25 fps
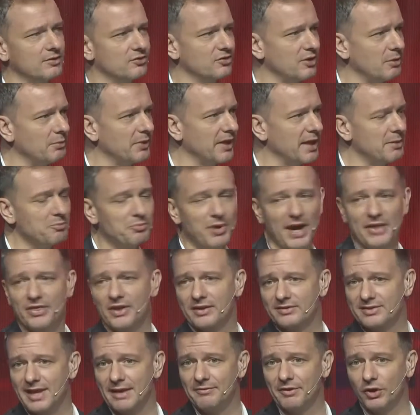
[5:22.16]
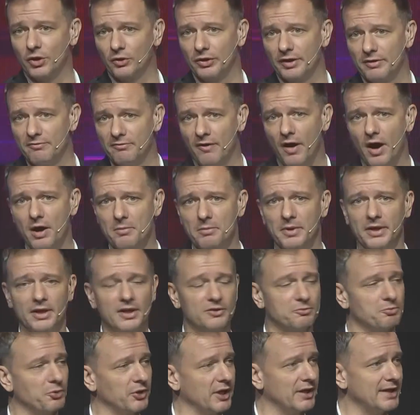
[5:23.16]
some of the impact that's having on the environment
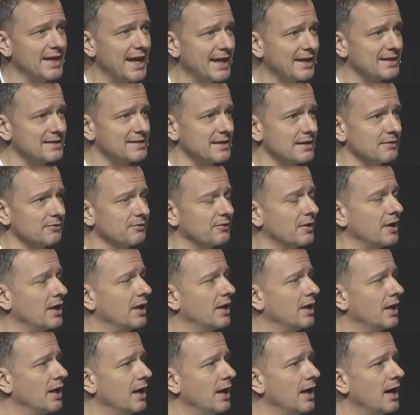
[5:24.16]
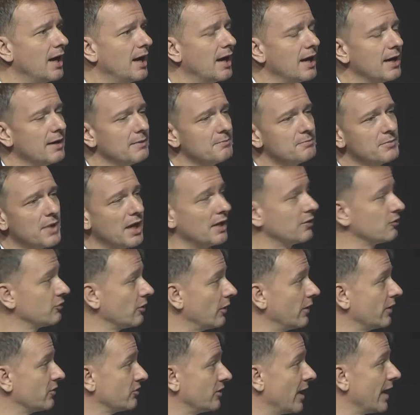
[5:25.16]
is pretty negative. And so
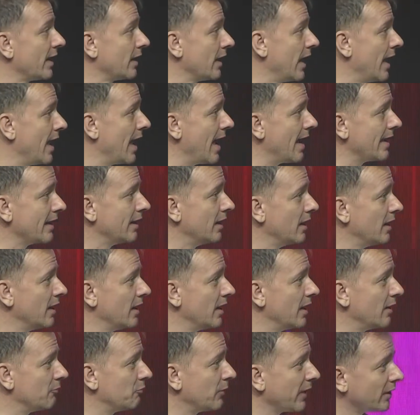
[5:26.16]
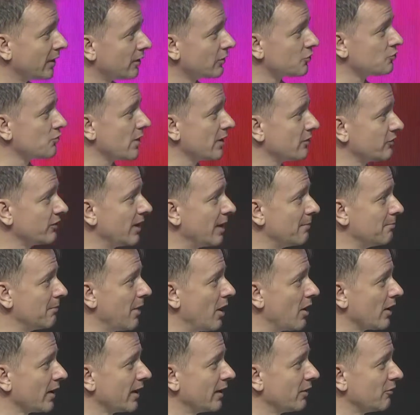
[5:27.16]
they're saying, hey, if address that
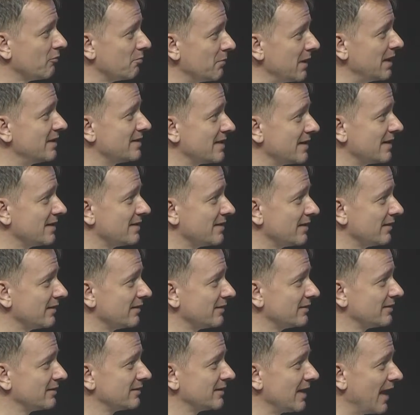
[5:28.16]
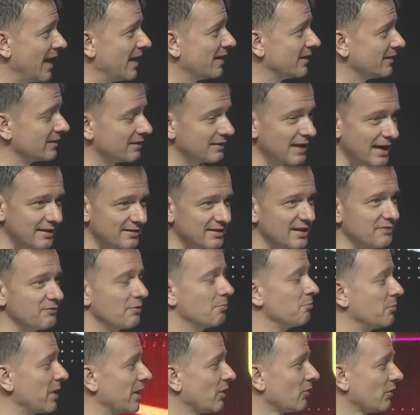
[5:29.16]
market of meat eaters, then that's an even
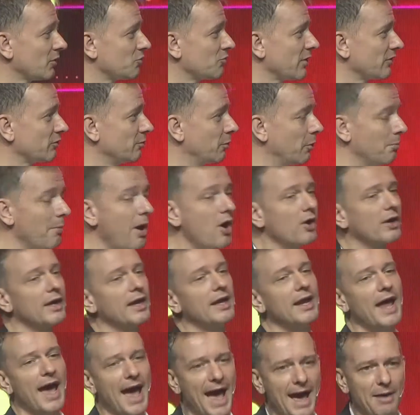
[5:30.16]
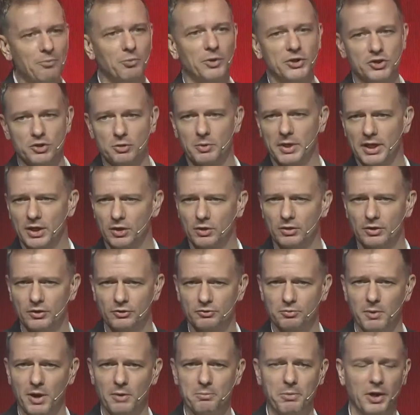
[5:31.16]
bigger addressable market, and we're doing good
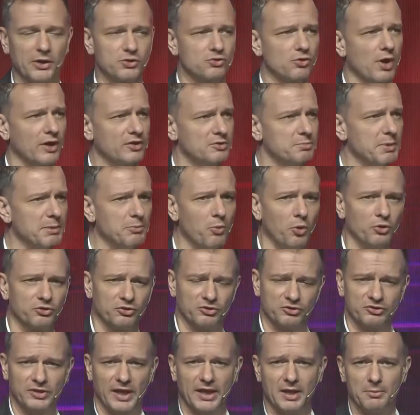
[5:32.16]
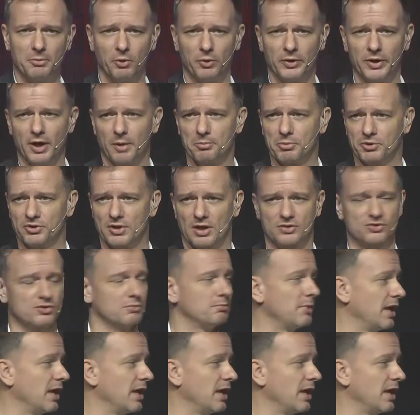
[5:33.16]
as well by trying to be more sustainable in our production